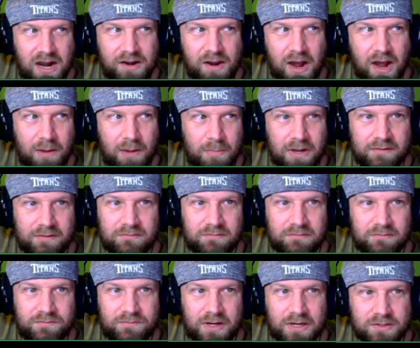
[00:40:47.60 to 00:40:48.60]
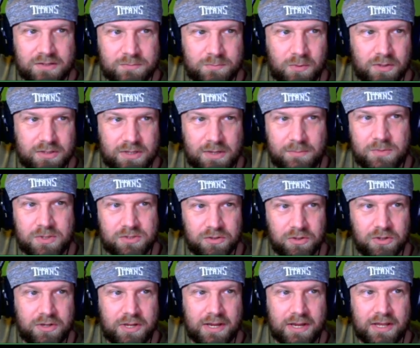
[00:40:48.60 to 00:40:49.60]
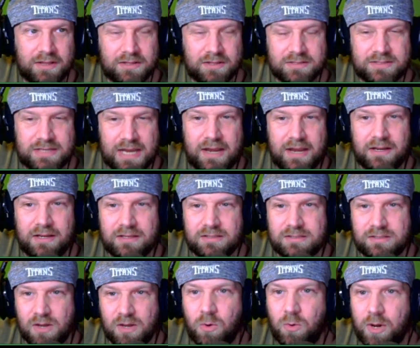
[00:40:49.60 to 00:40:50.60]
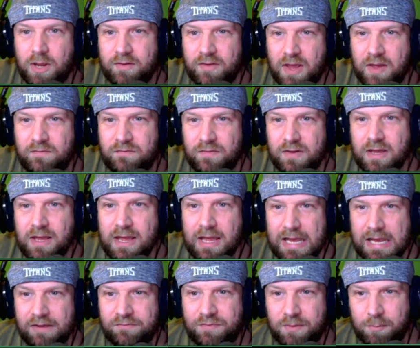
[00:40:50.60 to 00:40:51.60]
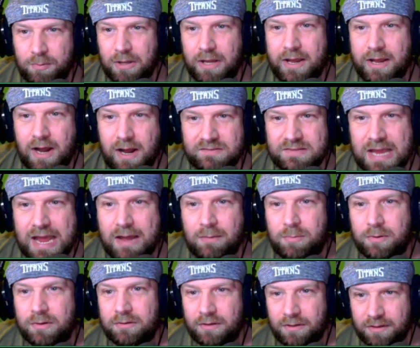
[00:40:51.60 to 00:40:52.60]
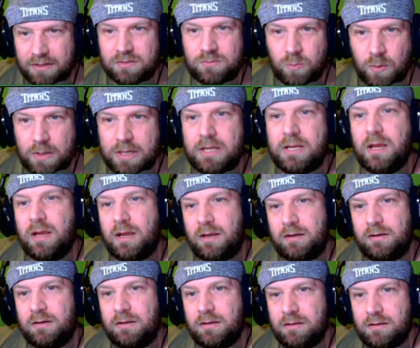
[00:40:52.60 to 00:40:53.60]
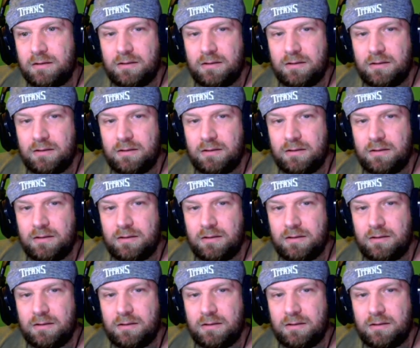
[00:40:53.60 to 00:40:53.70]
No, I'm on Fox Sports. I'm just looking at the standings. So if okay. if, if, the playoffs happened this weekend,